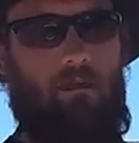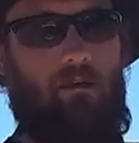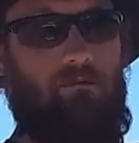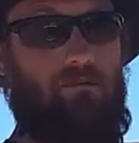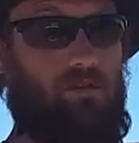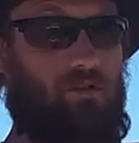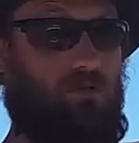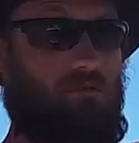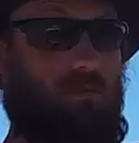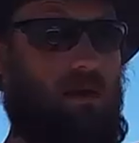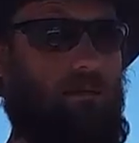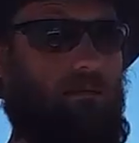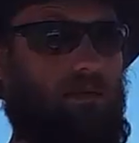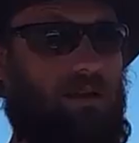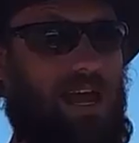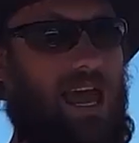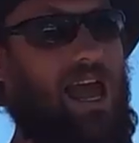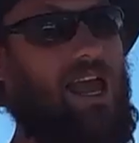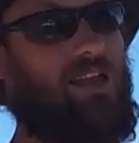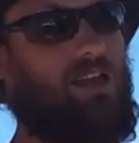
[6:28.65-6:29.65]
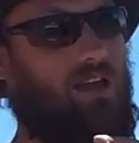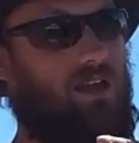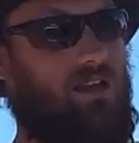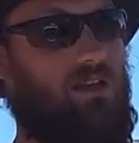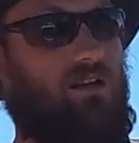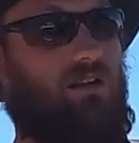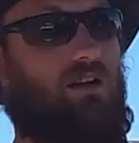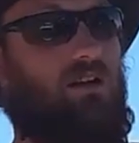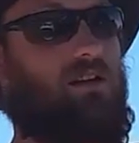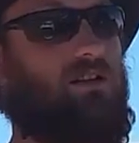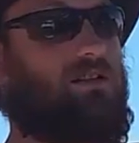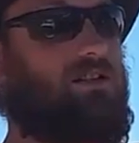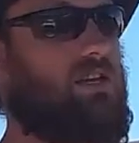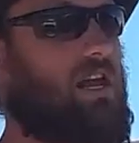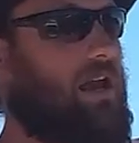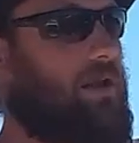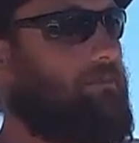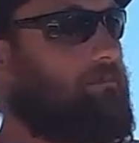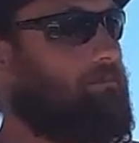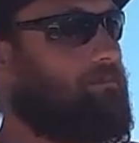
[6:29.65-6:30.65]
If you can remember that, you're in good
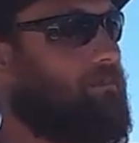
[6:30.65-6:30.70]
shape.